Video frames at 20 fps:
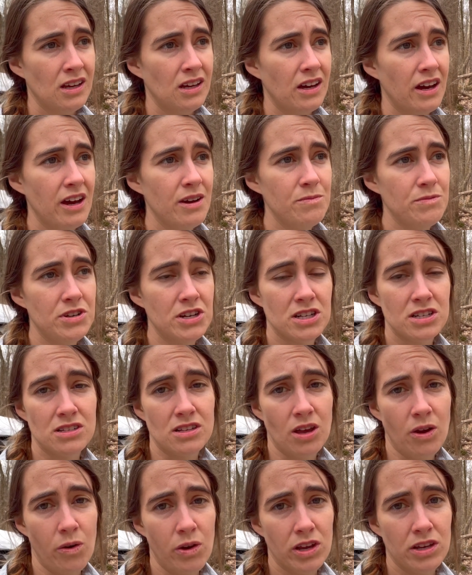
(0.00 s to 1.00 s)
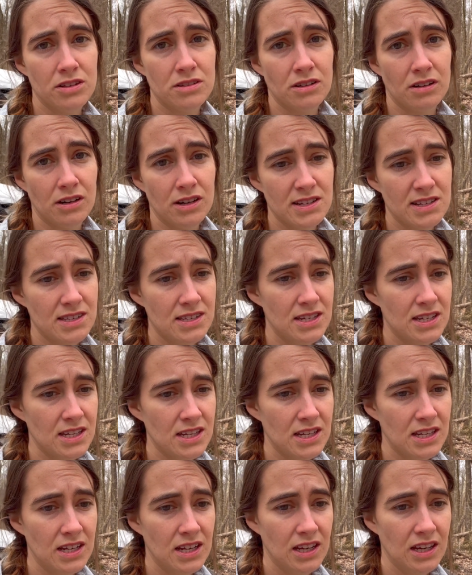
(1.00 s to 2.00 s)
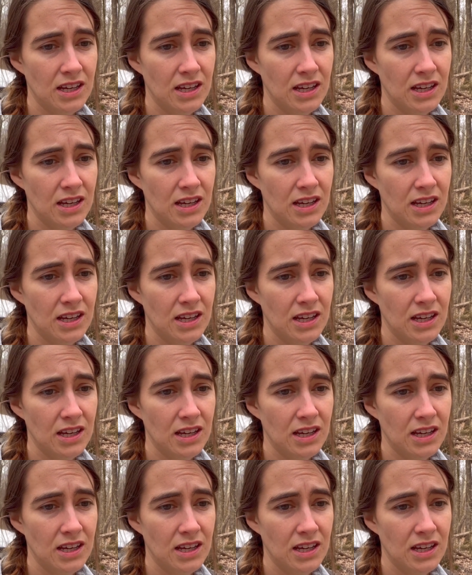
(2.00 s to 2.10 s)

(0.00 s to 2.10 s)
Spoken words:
I'm just so exhausted.